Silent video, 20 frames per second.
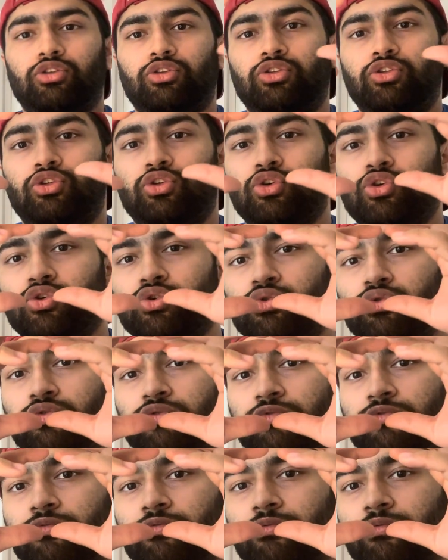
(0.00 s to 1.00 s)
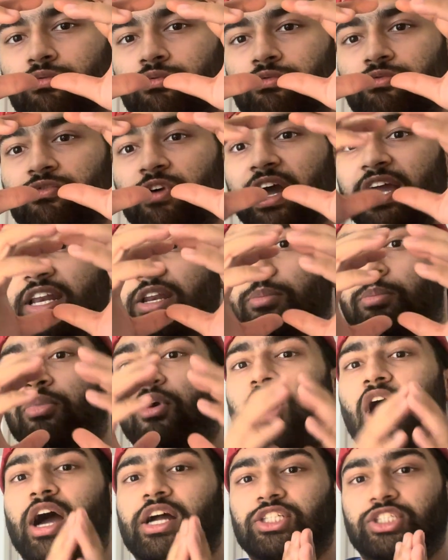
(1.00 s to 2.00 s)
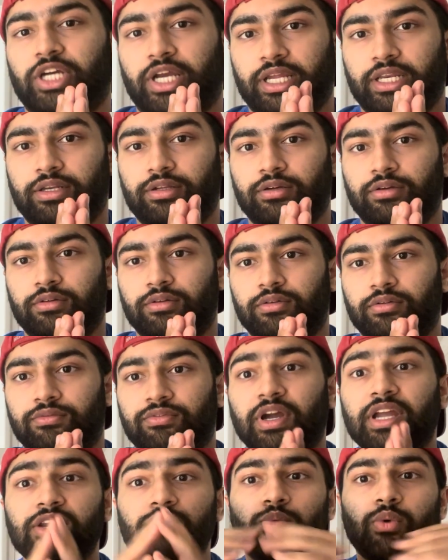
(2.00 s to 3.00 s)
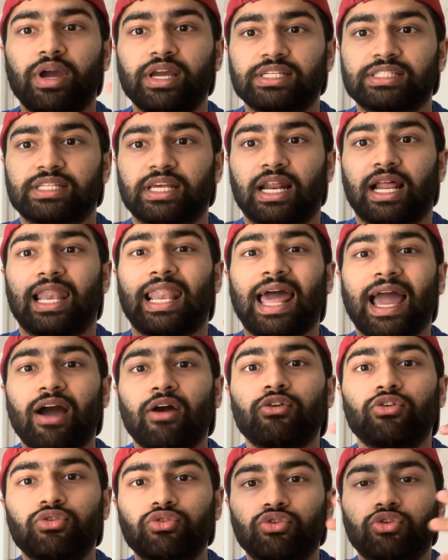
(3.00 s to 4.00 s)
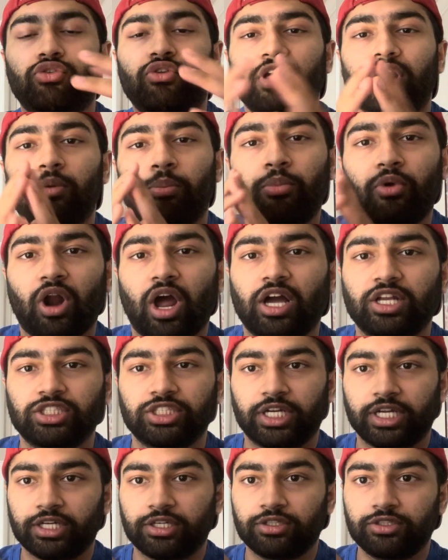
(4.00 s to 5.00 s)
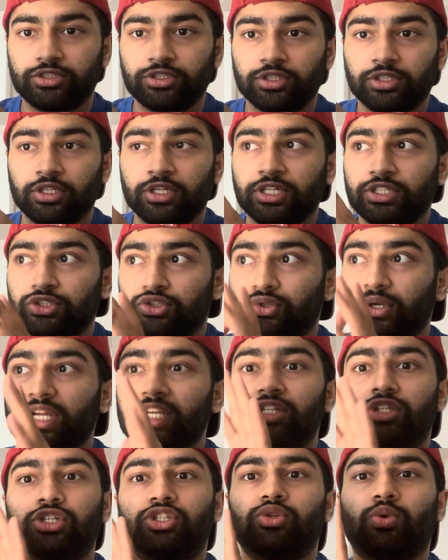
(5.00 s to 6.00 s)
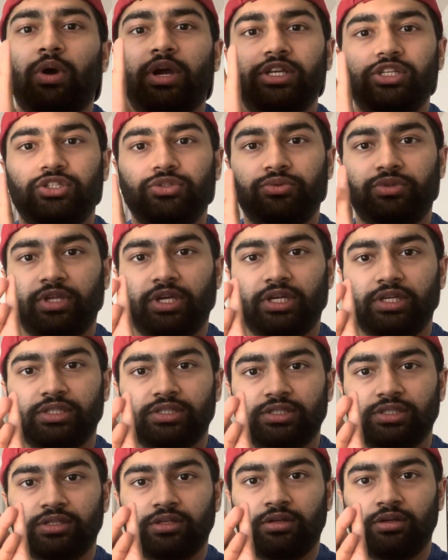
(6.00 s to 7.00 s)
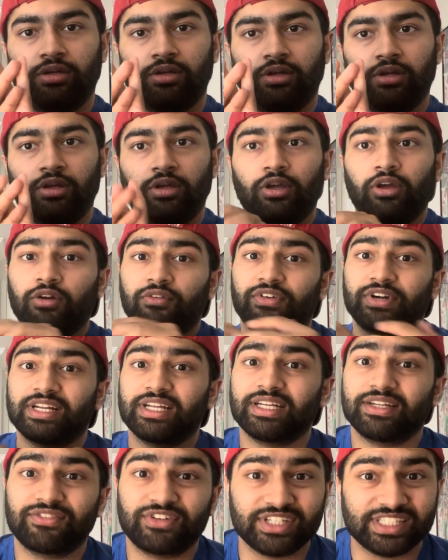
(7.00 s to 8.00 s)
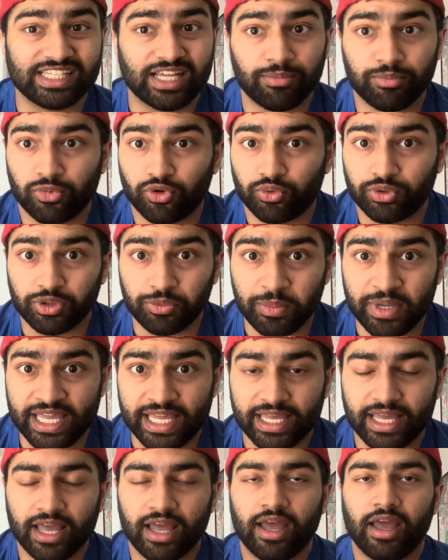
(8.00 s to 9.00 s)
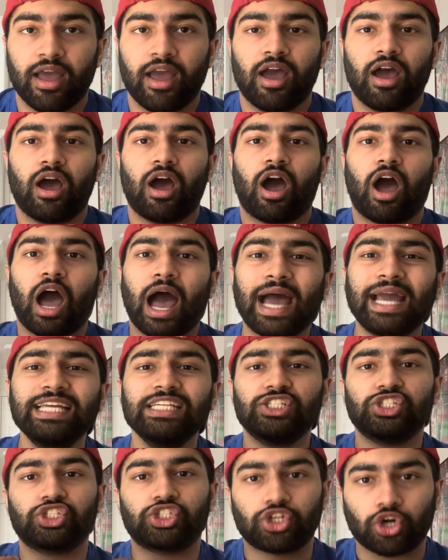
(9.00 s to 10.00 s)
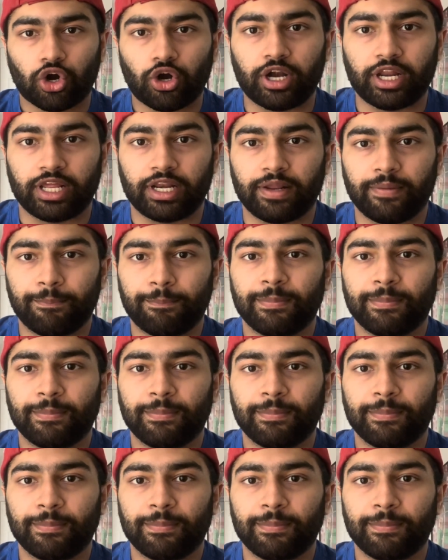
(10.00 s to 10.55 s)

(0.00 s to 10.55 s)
to find a project. Find ways that allow you to create a project to intertwine two things. For example, with me, I started